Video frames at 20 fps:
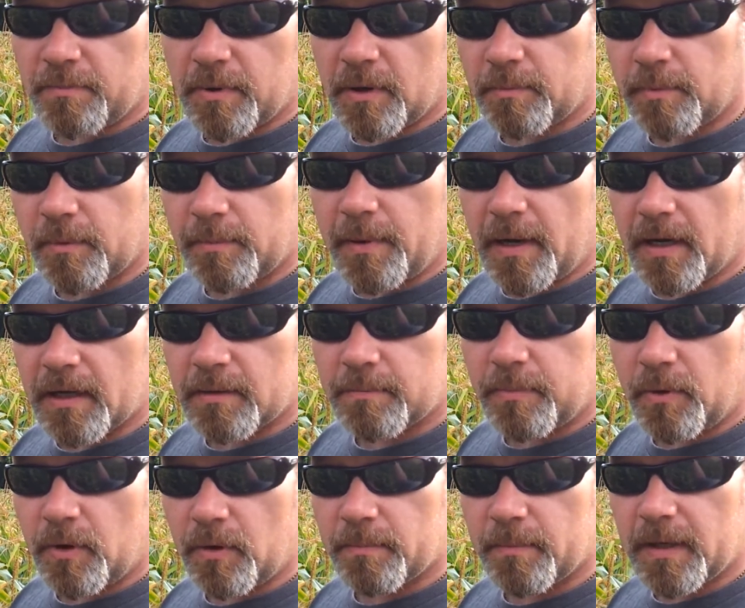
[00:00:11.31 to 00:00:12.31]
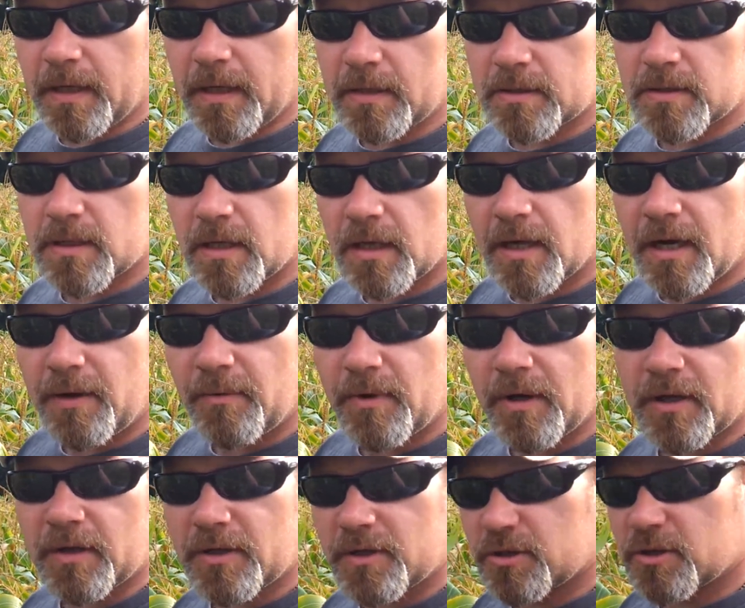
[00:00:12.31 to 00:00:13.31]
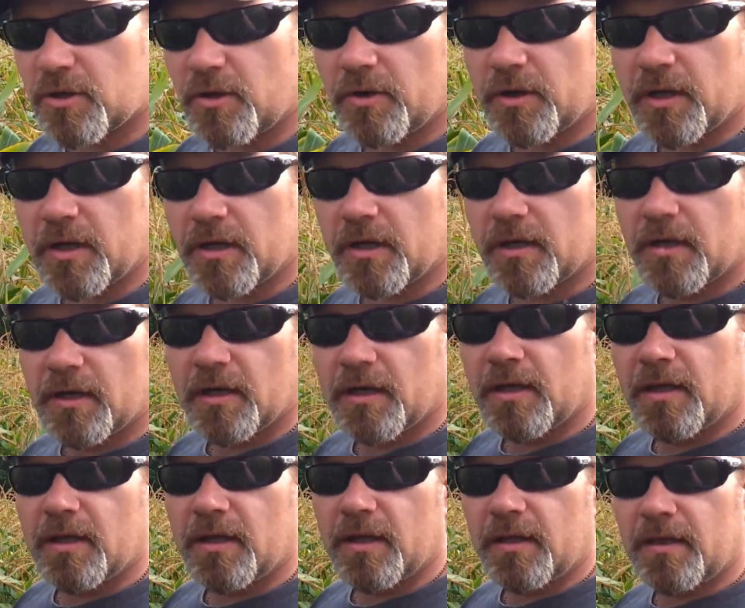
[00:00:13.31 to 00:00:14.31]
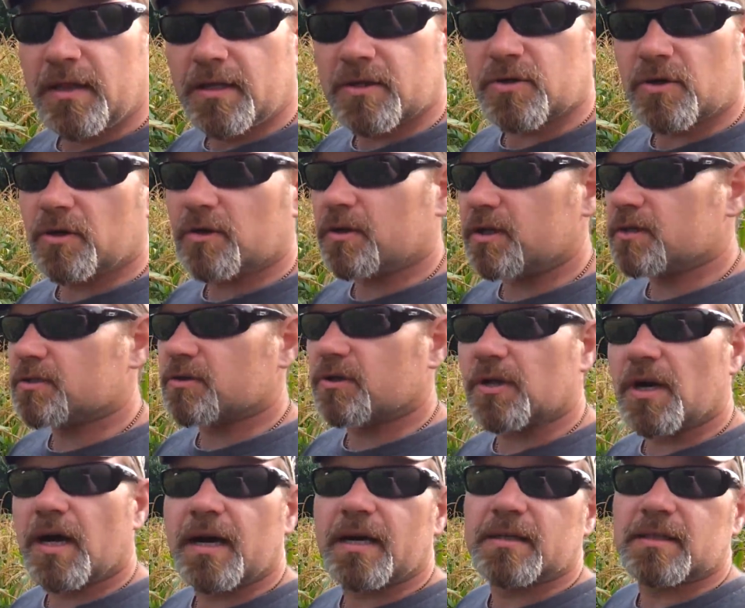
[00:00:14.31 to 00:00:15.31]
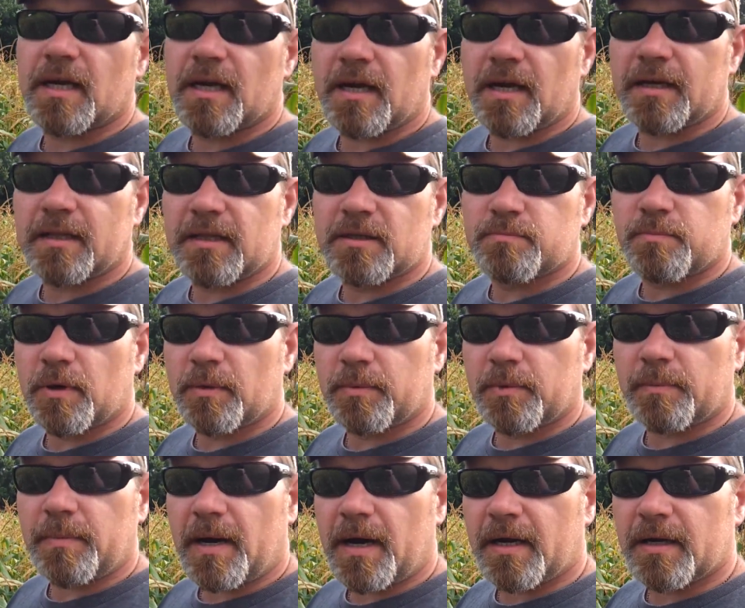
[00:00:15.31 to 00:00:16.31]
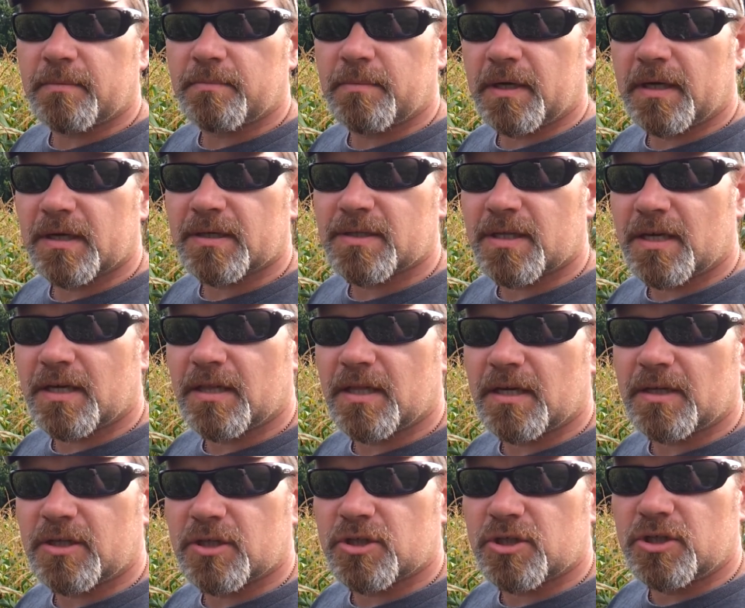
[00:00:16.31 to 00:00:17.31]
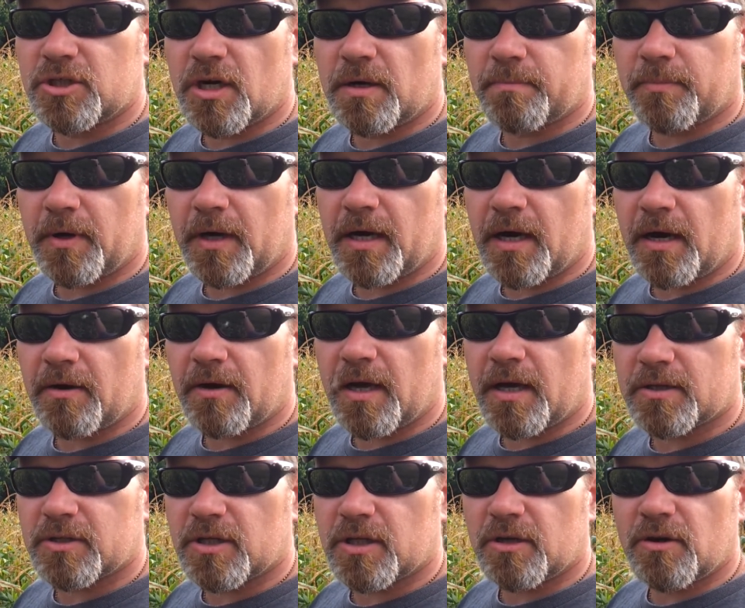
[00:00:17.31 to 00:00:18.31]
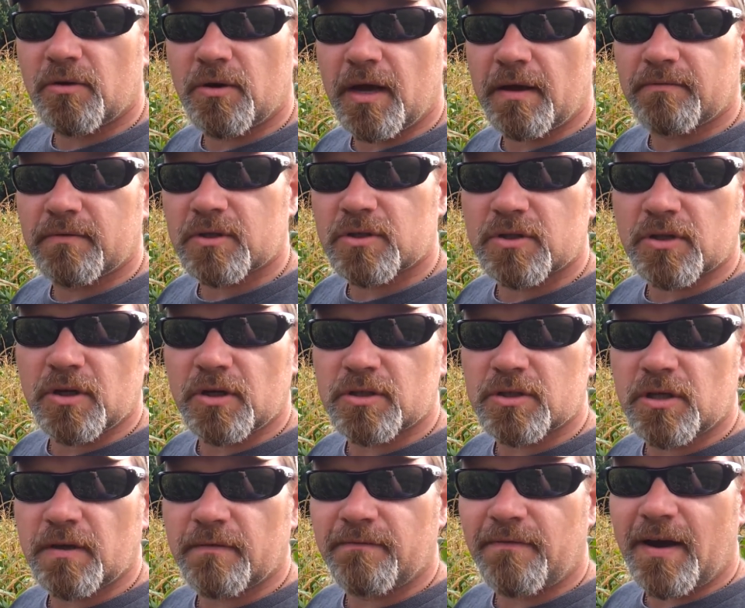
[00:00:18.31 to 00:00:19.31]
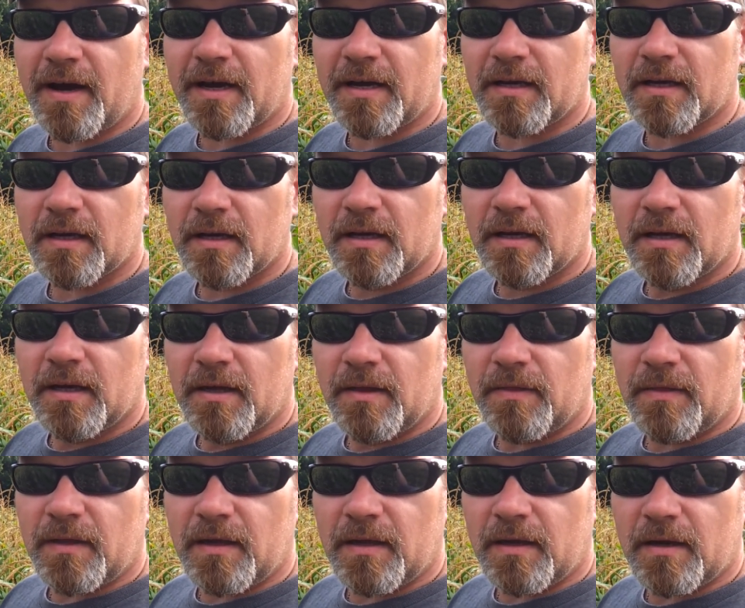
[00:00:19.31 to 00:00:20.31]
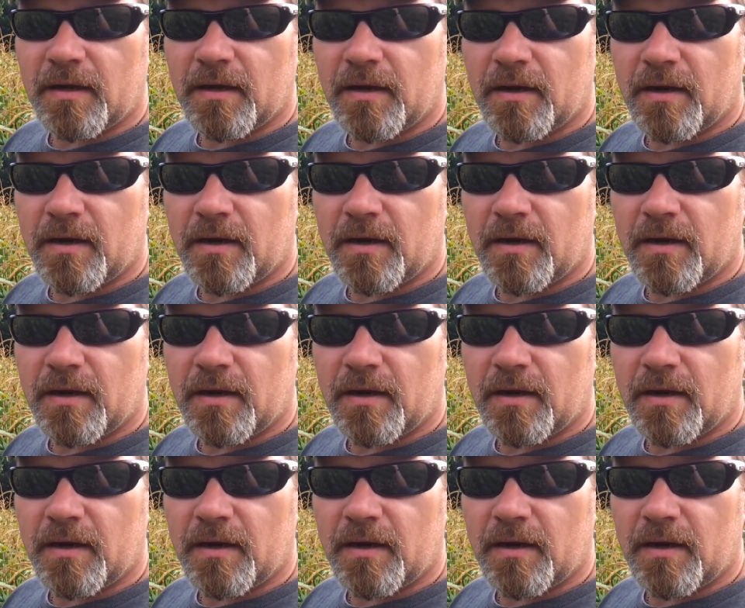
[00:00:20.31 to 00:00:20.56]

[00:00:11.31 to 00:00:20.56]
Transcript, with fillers: purple potted pole beans. I wanted to show you, these are nice. I like these purple potted because they just jump right out at you. You don't have to search to find the